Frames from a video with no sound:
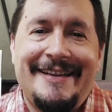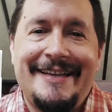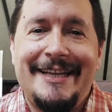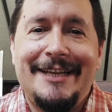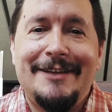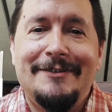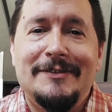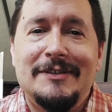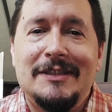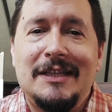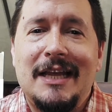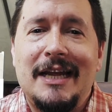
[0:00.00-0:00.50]

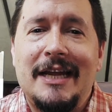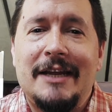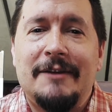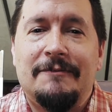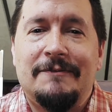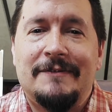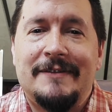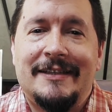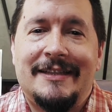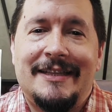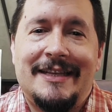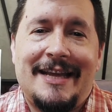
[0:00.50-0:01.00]
gives
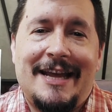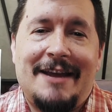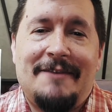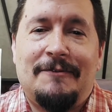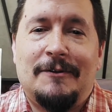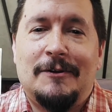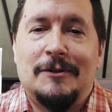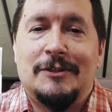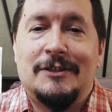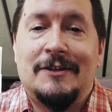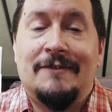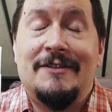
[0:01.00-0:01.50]
life to the
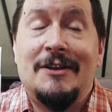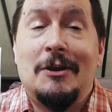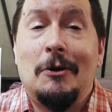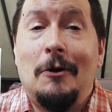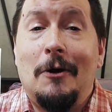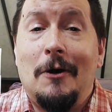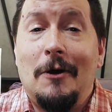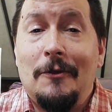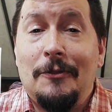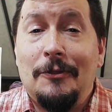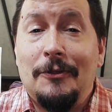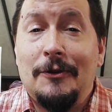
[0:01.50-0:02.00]
efforts of the
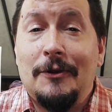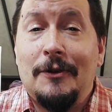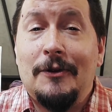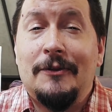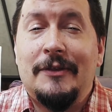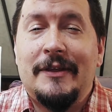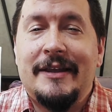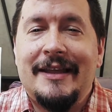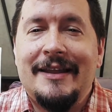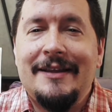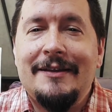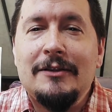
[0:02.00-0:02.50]
author,
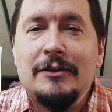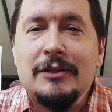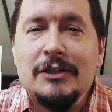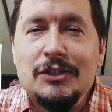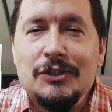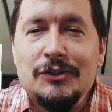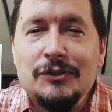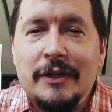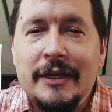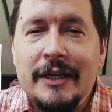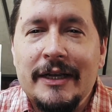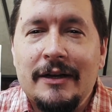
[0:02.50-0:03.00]
the
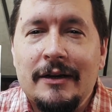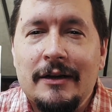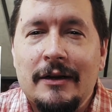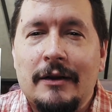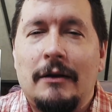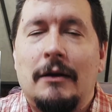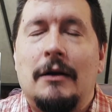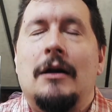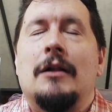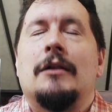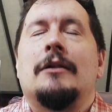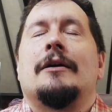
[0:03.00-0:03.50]

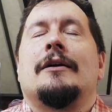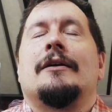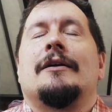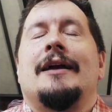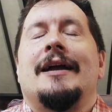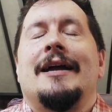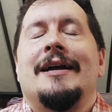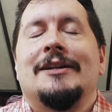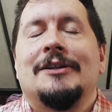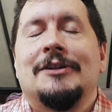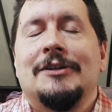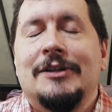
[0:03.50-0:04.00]
illustrator, all our
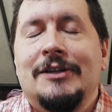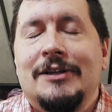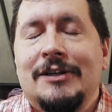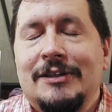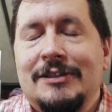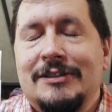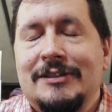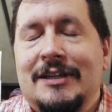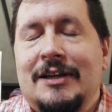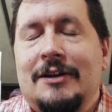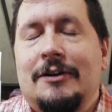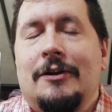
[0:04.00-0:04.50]

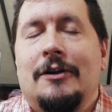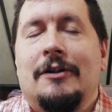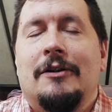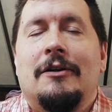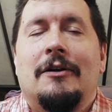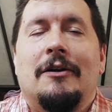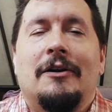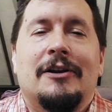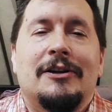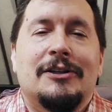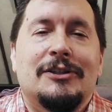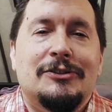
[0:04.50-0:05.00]
editors and our
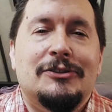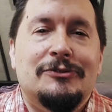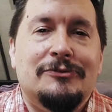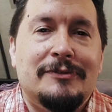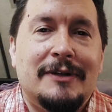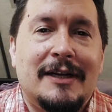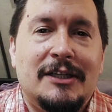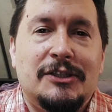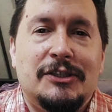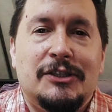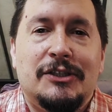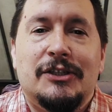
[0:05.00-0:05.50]
art
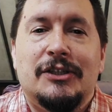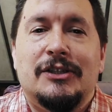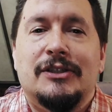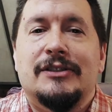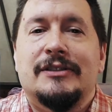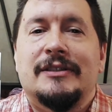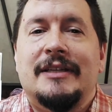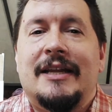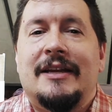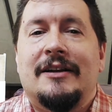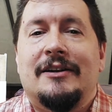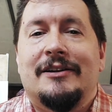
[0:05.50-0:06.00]

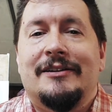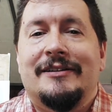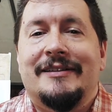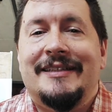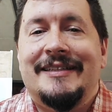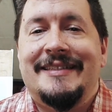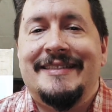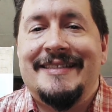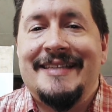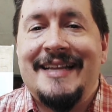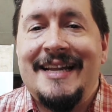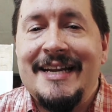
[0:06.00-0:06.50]
directors and our
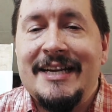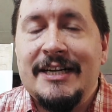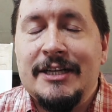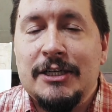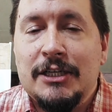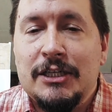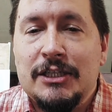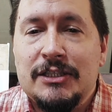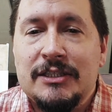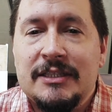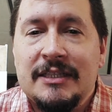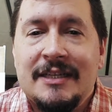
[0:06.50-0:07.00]

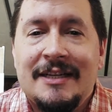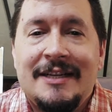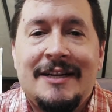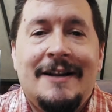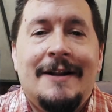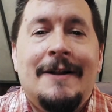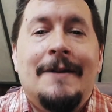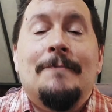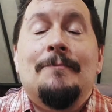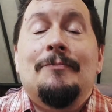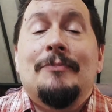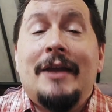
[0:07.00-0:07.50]
designers,
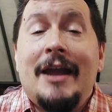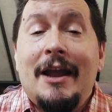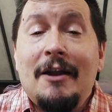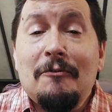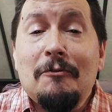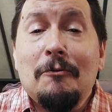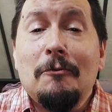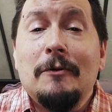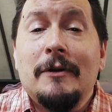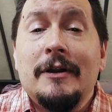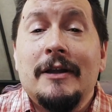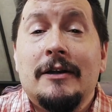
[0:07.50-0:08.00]

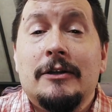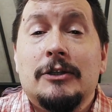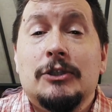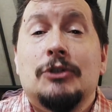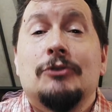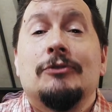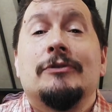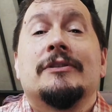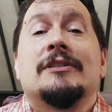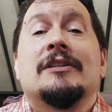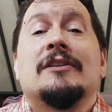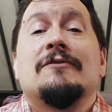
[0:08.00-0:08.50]
everyone else
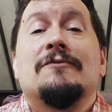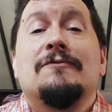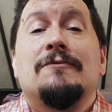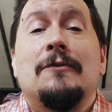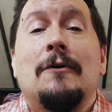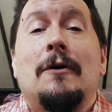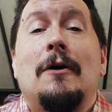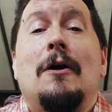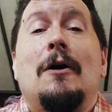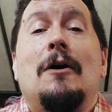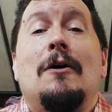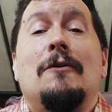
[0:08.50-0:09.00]
who is
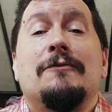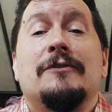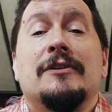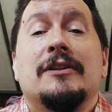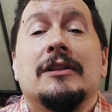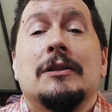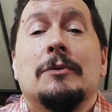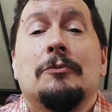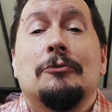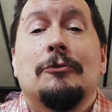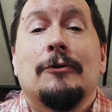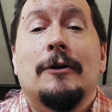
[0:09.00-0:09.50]
involved
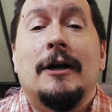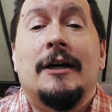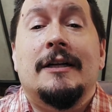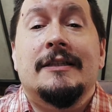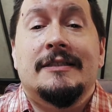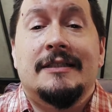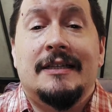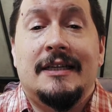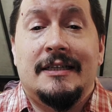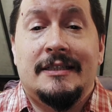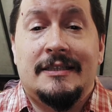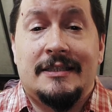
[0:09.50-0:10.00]
in the
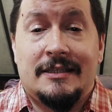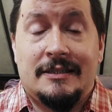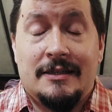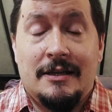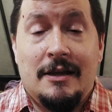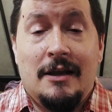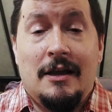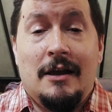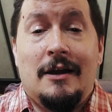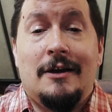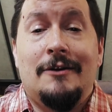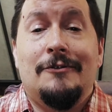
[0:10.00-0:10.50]
process
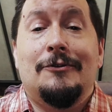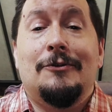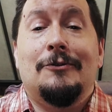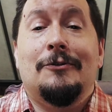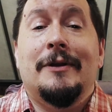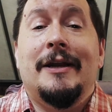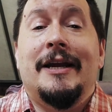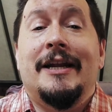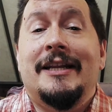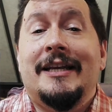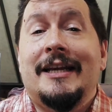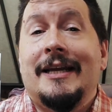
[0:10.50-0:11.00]
of
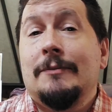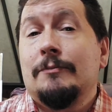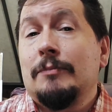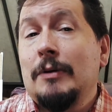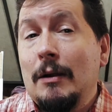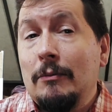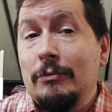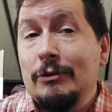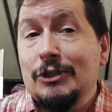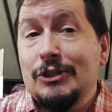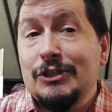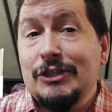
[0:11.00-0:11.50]
creating and
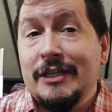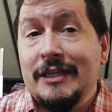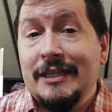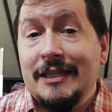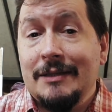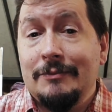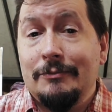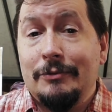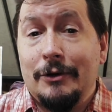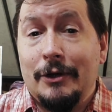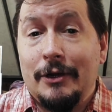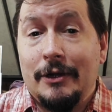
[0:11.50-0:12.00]
publishing
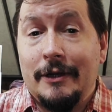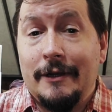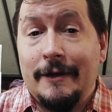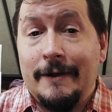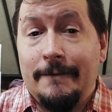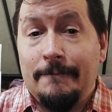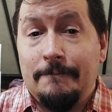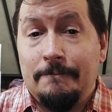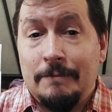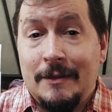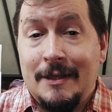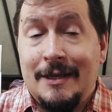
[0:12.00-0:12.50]
the book.
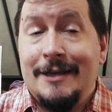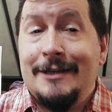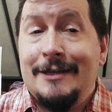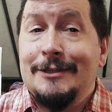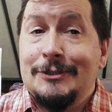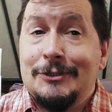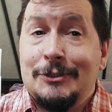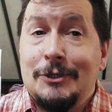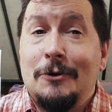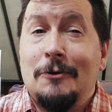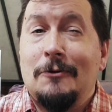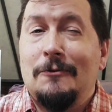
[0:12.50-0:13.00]

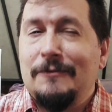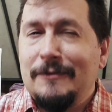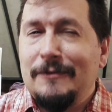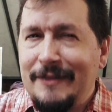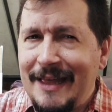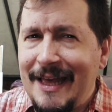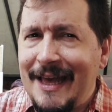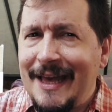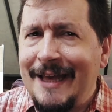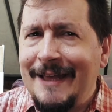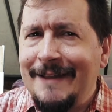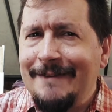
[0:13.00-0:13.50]
So for
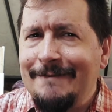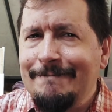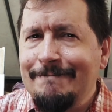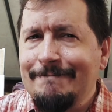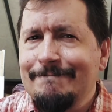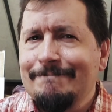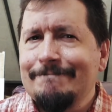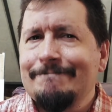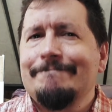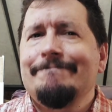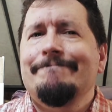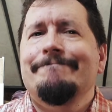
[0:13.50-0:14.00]
that,
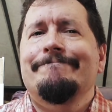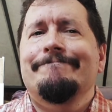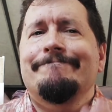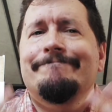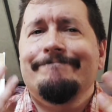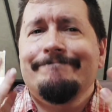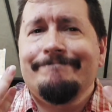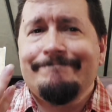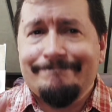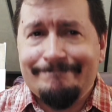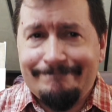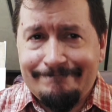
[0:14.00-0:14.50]

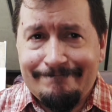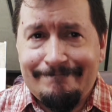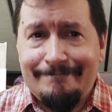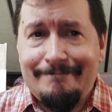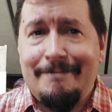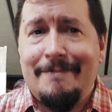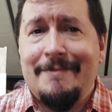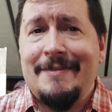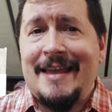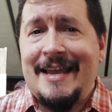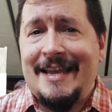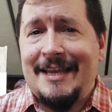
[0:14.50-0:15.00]

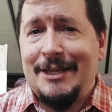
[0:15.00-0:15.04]
thank